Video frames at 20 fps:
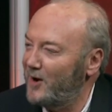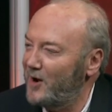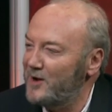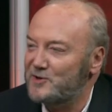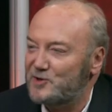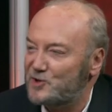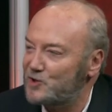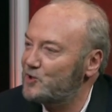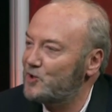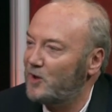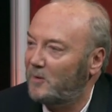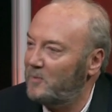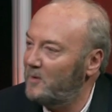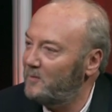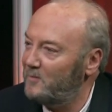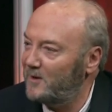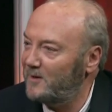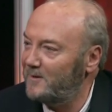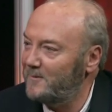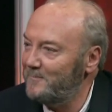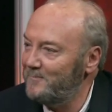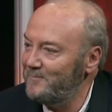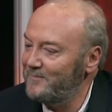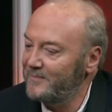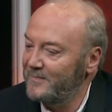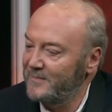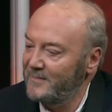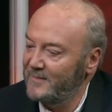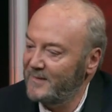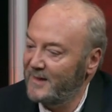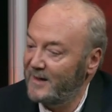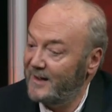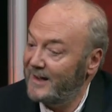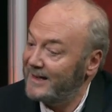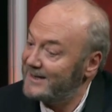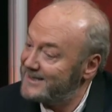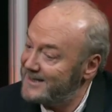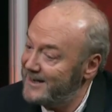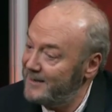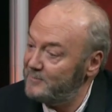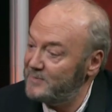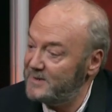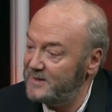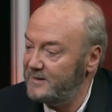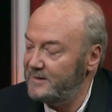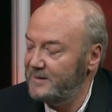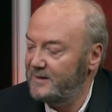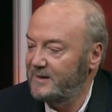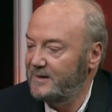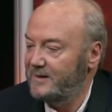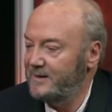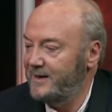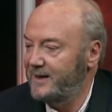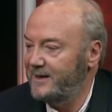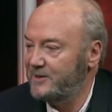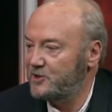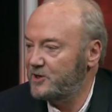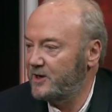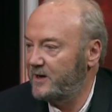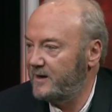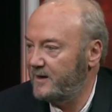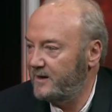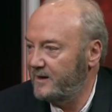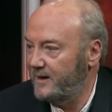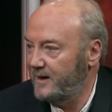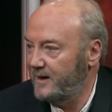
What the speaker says: unstoppable, except nature